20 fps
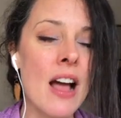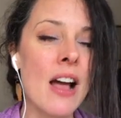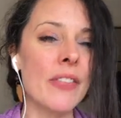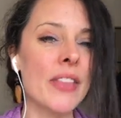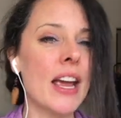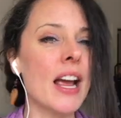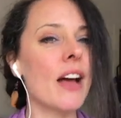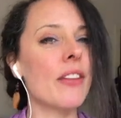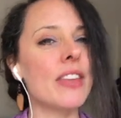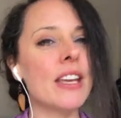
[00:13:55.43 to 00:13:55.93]

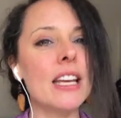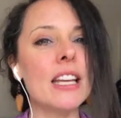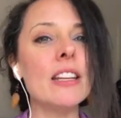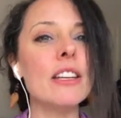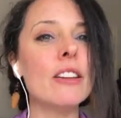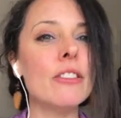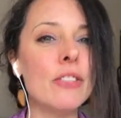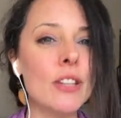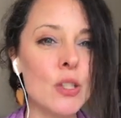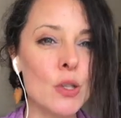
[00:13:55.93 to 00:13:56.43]
they are the
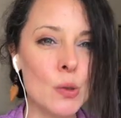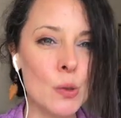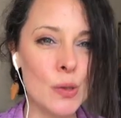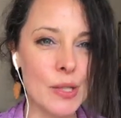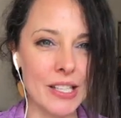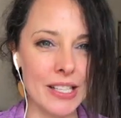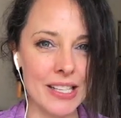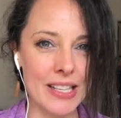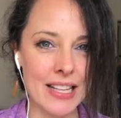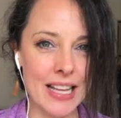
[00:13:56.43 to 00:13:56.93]
individuals
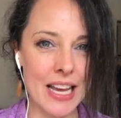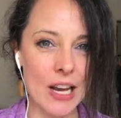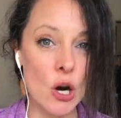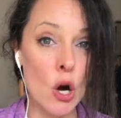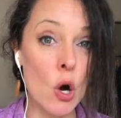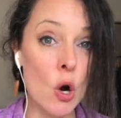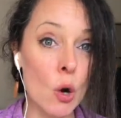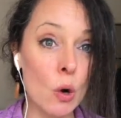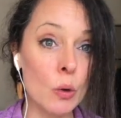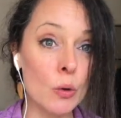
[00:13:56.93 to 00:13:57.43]
that are there to
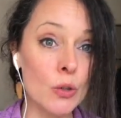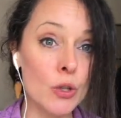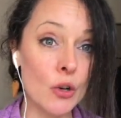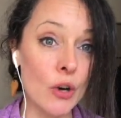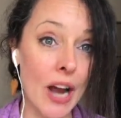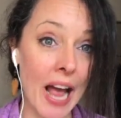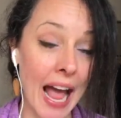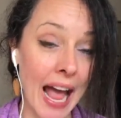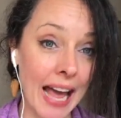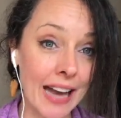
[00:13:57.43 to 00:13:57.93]
hold your
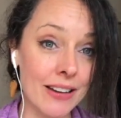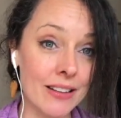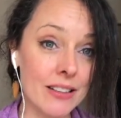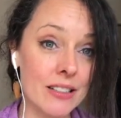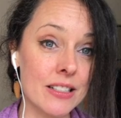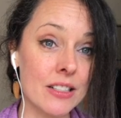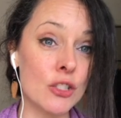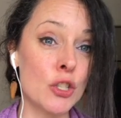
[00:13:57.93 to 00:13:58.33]
hand